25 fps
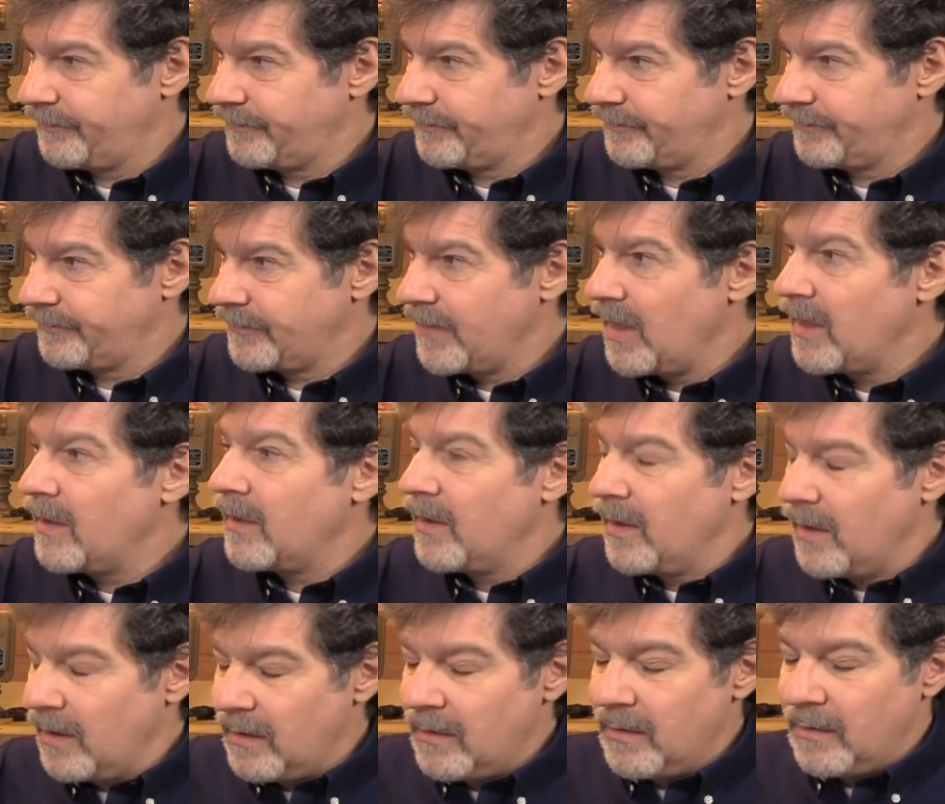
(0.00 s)

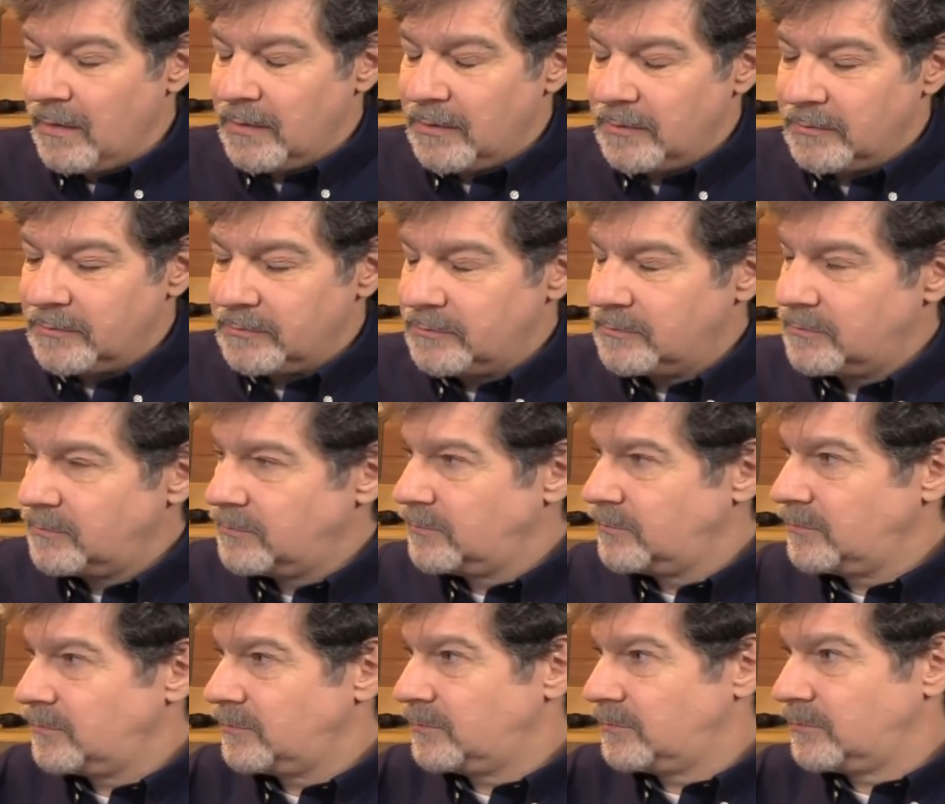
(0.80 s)

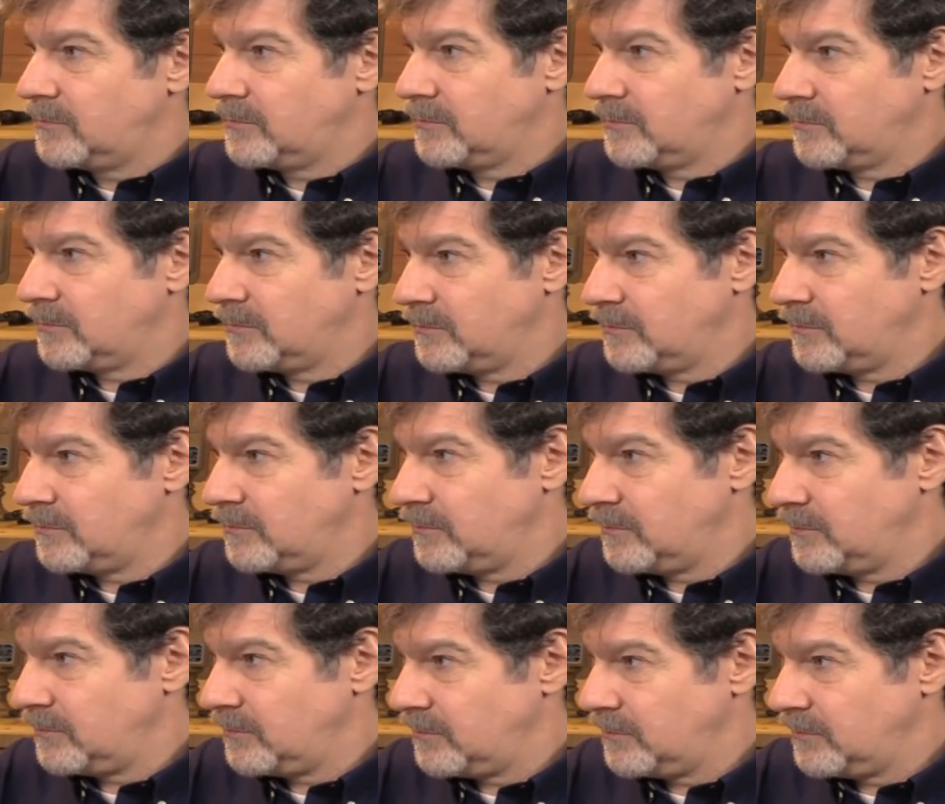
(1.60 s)

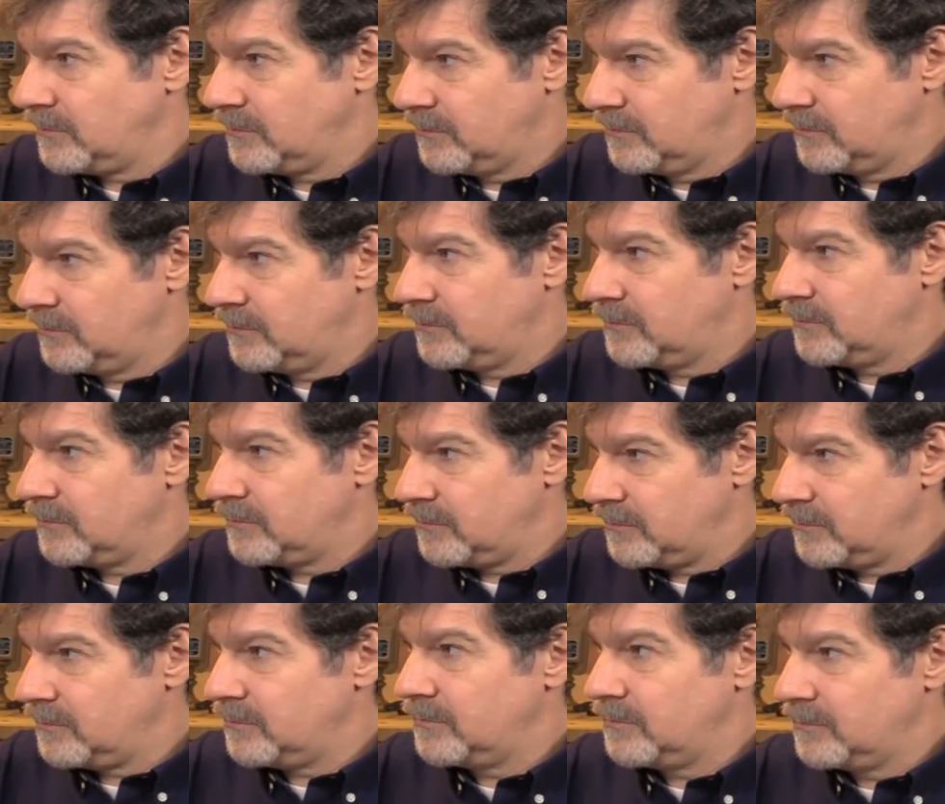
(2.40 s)

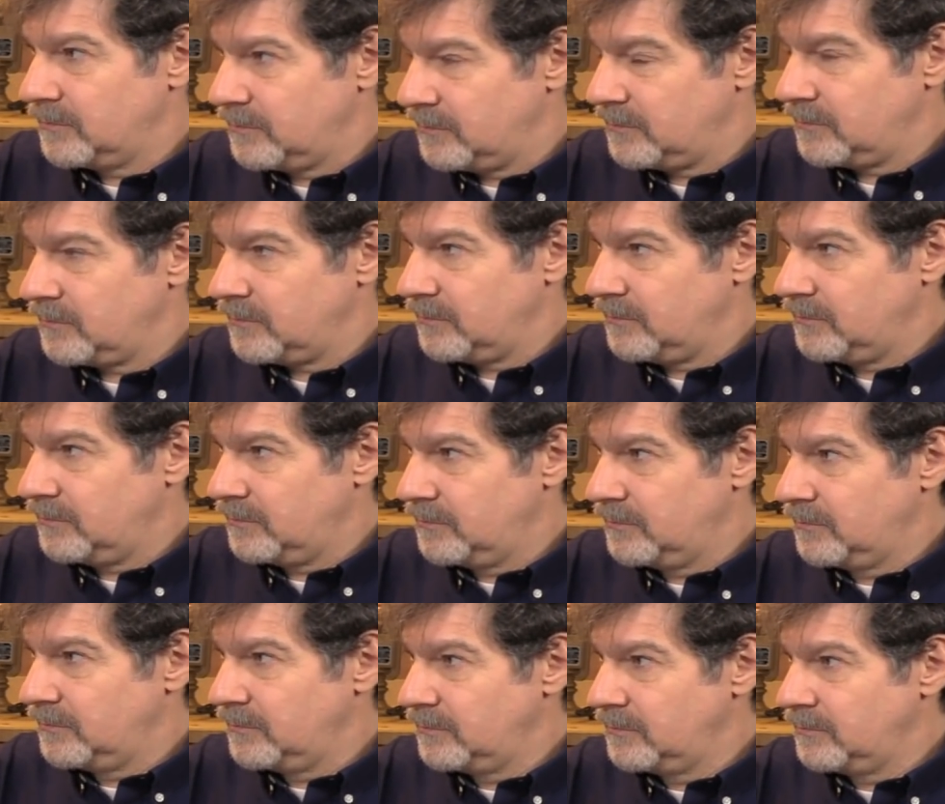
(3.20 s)

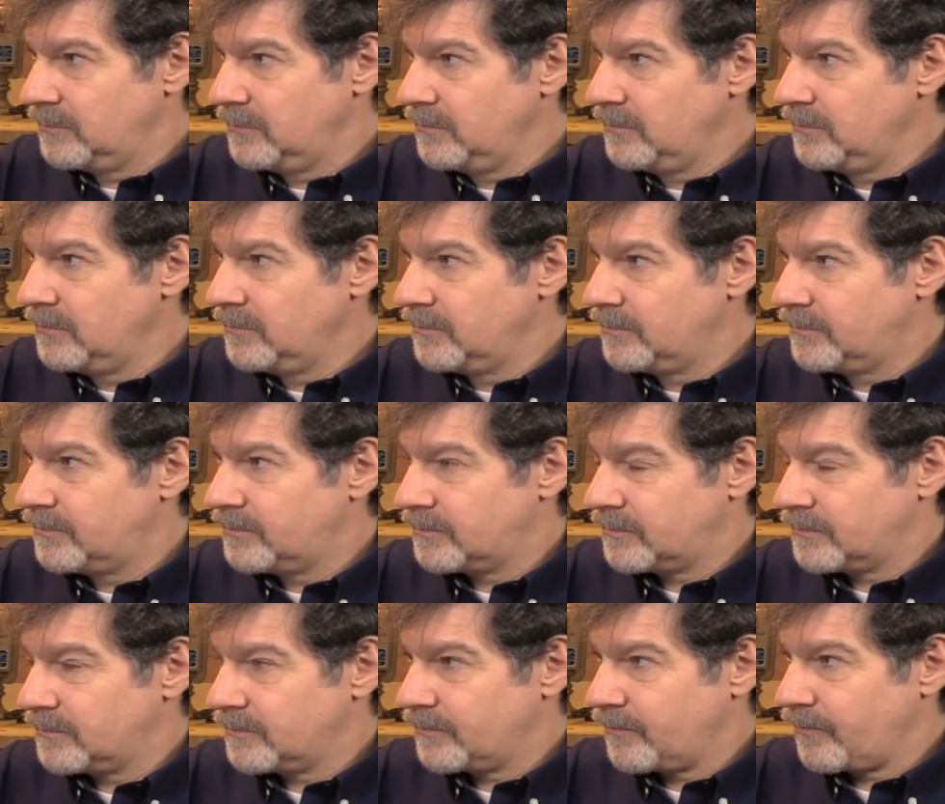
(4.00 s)

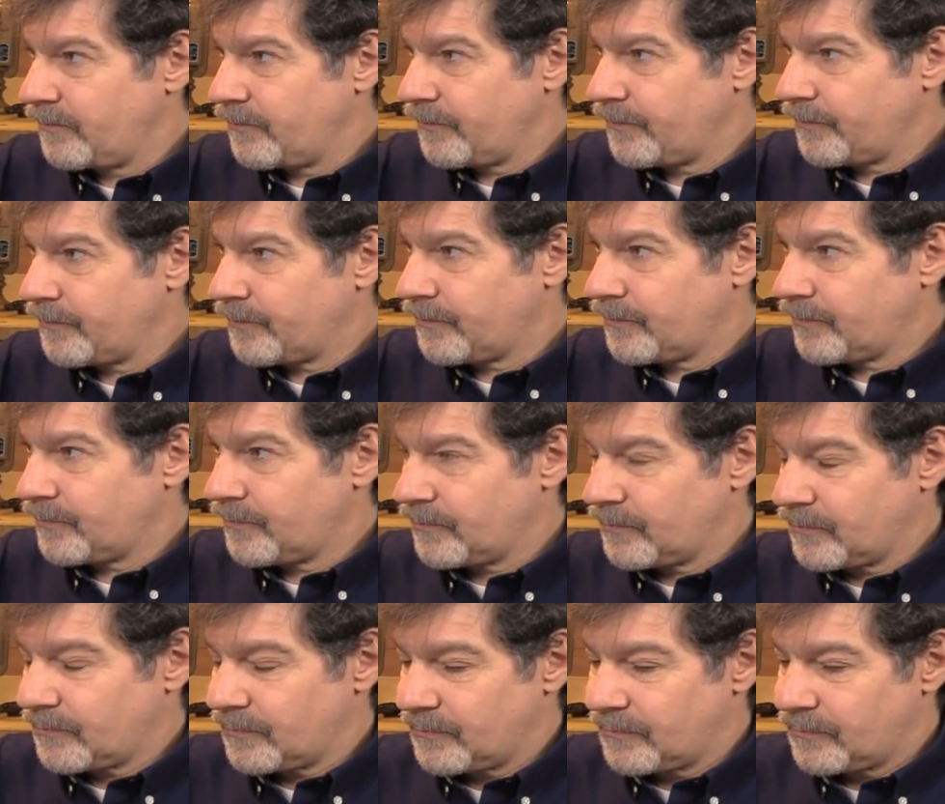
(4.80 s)

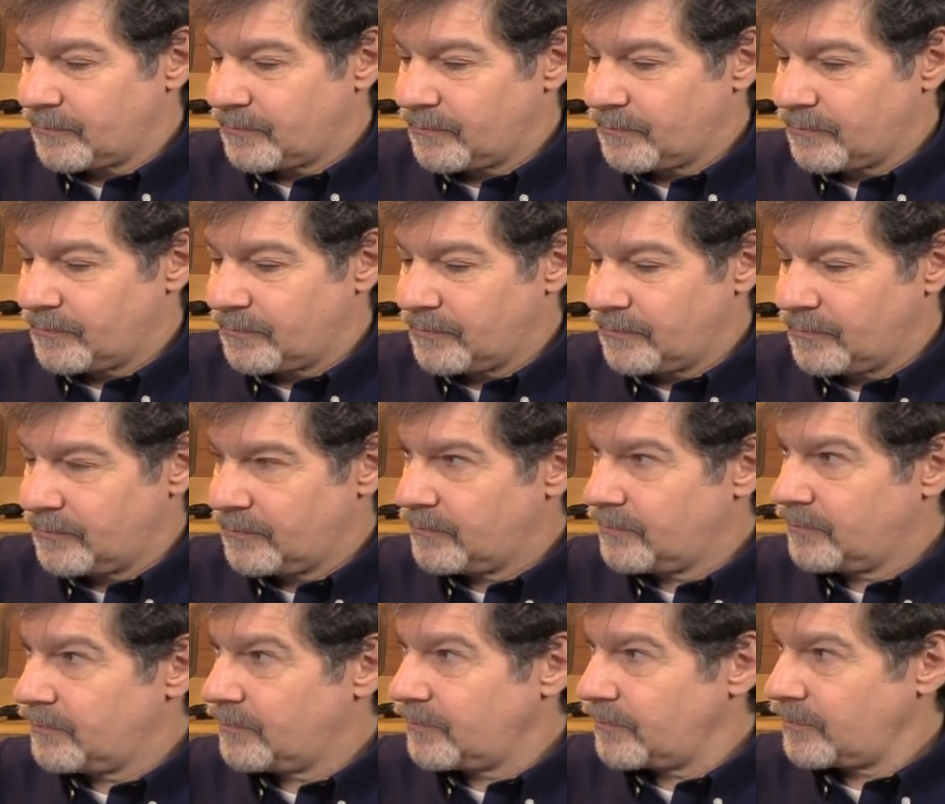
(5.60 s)

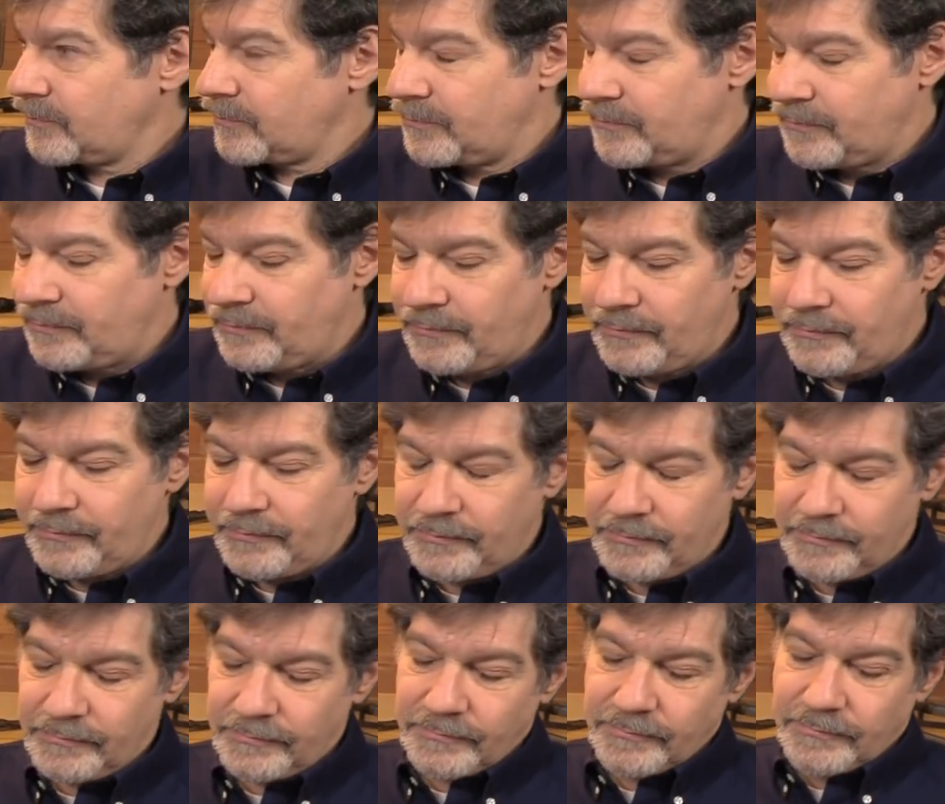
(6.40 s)

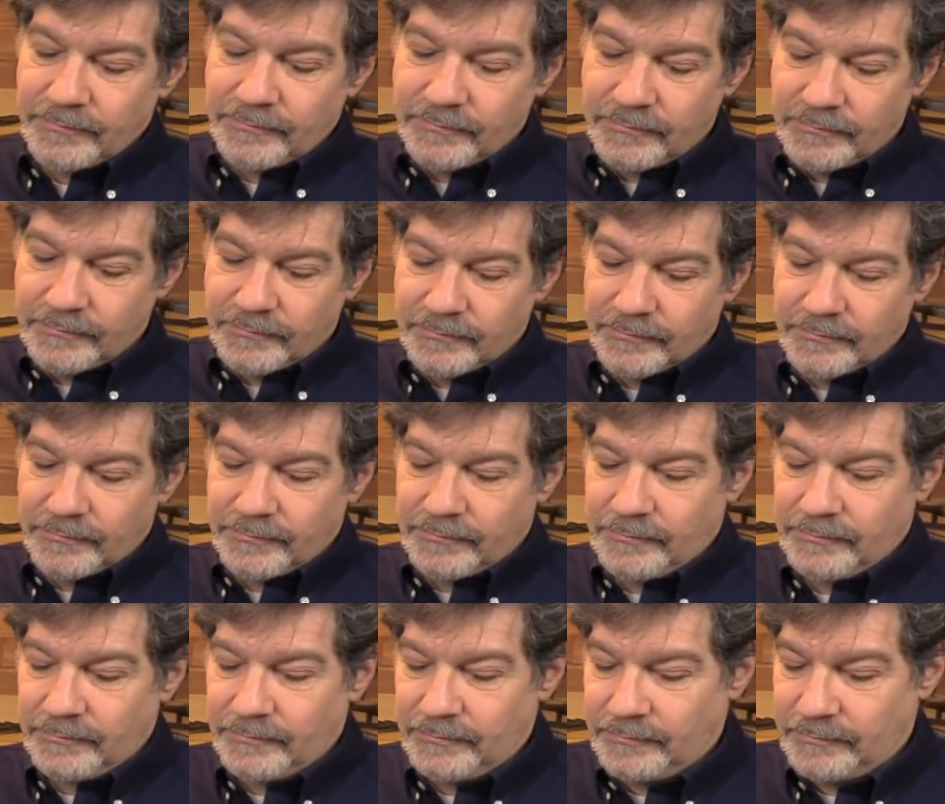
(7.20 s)
No words are spoken by the person on screen.